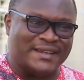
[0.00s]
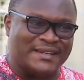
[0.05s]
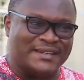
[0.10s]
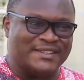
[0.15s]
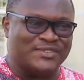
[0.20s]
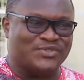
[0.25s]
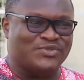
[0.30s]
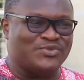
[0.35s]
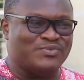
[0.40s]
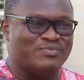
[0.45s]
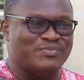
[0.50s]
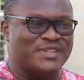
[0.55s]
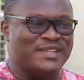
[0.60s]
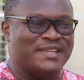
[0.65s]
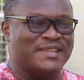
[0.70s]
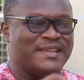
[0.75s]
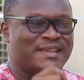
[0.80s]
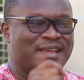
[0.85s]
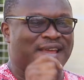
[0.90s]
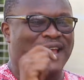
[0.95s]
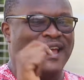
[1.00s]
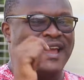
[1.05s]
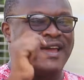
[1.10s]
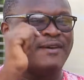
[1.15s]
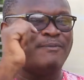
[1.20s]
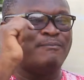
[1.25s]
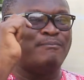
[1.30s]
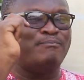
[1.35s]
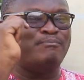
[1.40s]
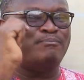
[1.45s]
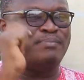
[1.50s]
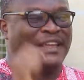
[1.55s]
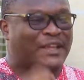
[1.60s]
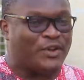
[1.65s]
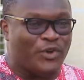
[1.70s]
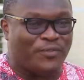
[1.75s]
this will be a big